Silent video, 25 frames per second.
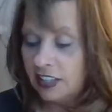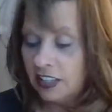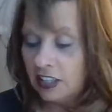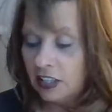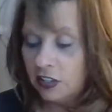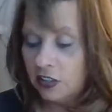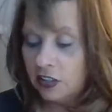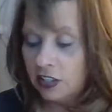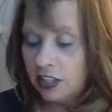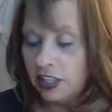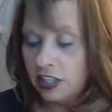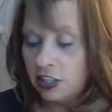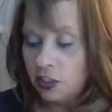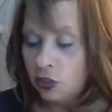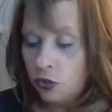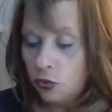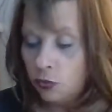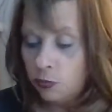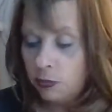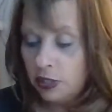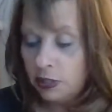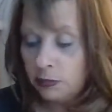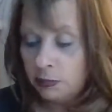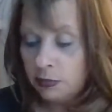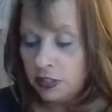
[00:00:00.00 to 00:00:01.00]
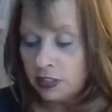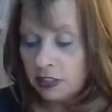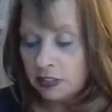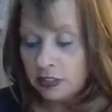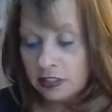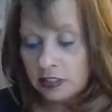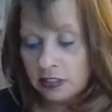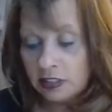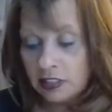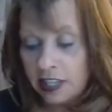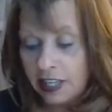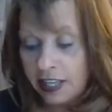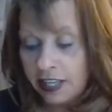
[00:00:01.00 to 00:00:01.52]
Okay, you may be a
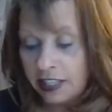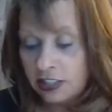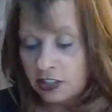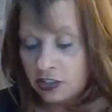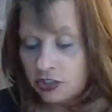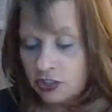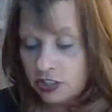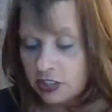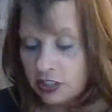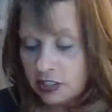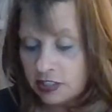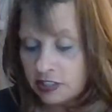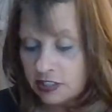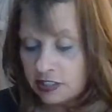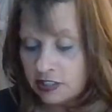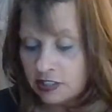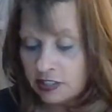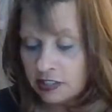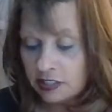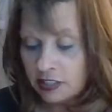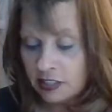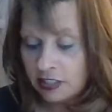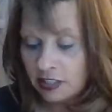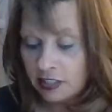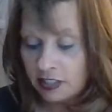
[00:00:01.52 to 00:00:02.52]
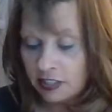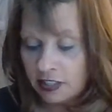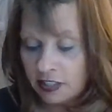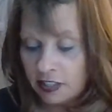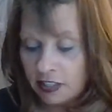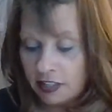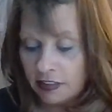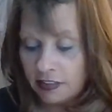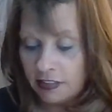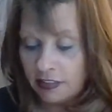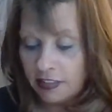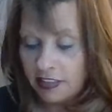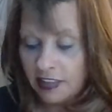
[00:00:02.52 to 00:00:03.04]
little anxious
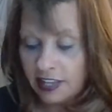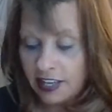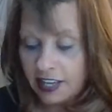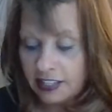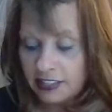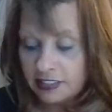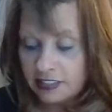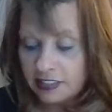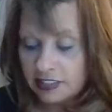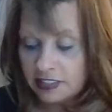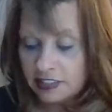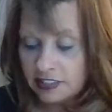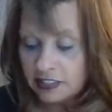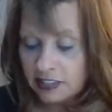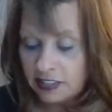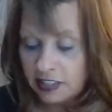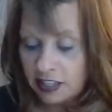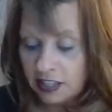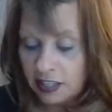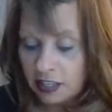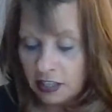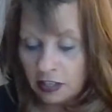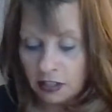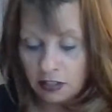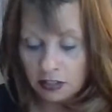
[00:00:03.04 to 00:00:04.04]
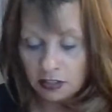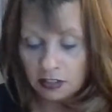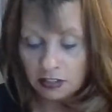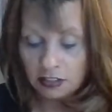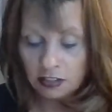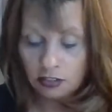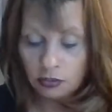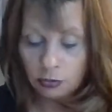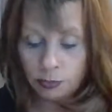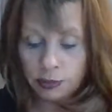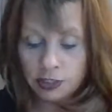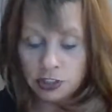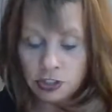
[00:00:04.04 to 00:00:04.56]
that they are a
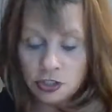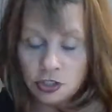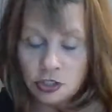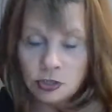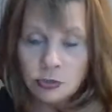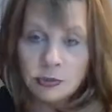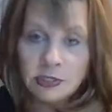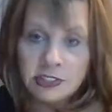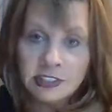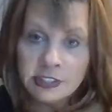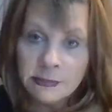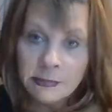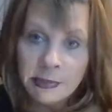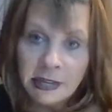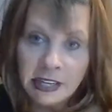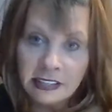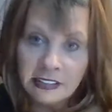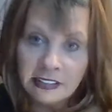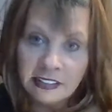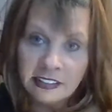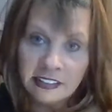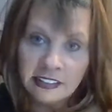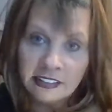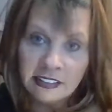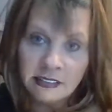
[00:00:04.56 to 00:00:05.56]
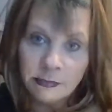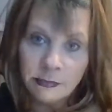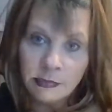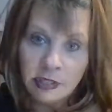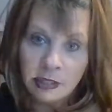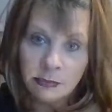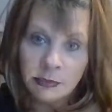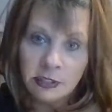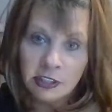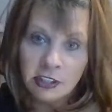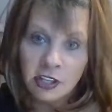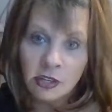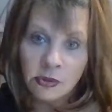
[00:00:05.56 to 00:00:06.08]
little bit too independent,
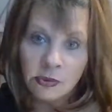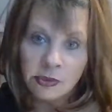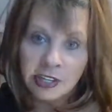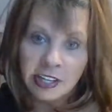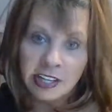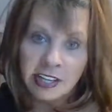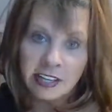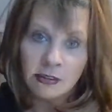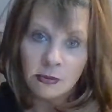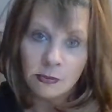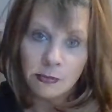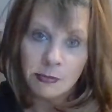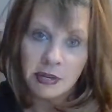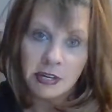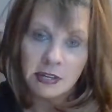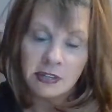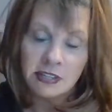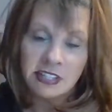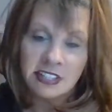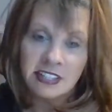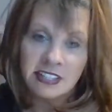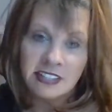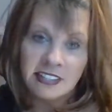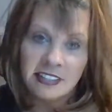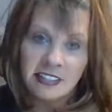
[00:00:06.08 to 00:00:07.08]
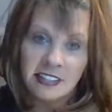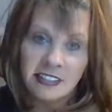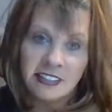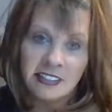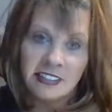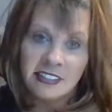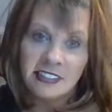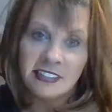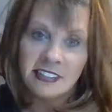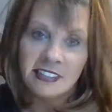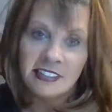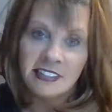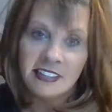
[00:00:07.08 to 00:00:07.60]
maybe going out partying a
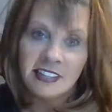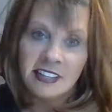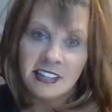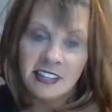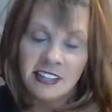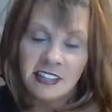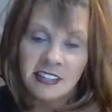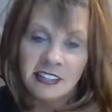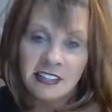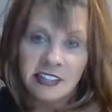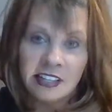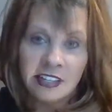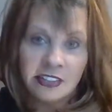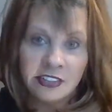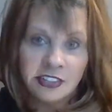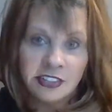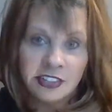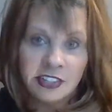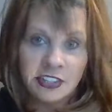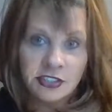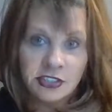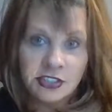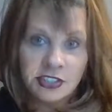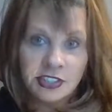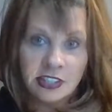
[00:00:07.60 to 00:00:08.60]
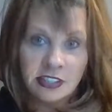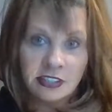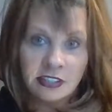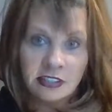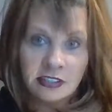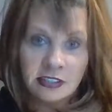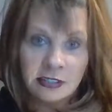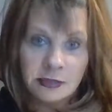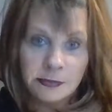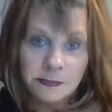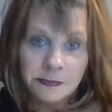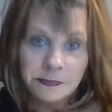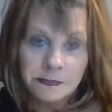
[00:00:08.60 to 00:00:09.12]
little now that they're
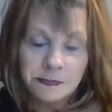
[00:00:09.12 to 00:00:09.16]
single.